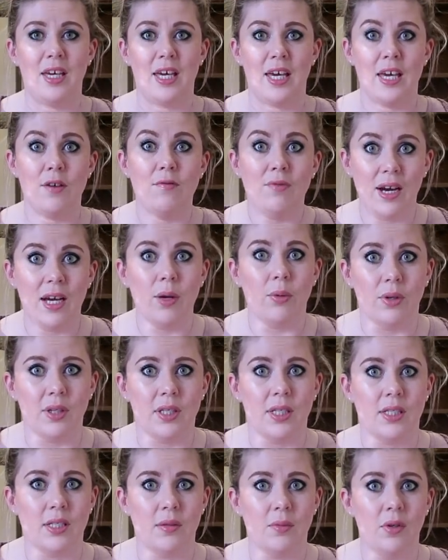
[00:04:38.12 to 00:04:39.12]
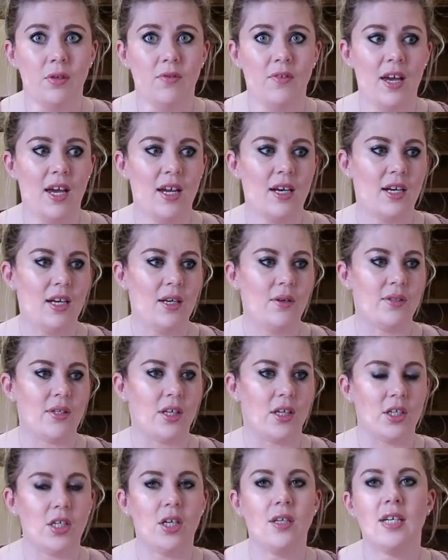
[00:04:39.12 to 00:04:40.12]
he really wanted to move in, and he was
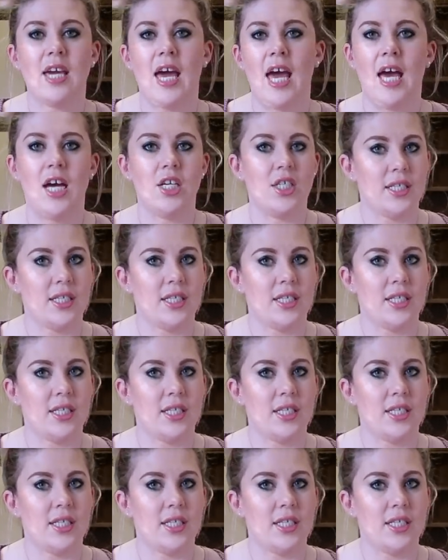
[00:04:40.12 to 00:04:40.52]
like, I don't care,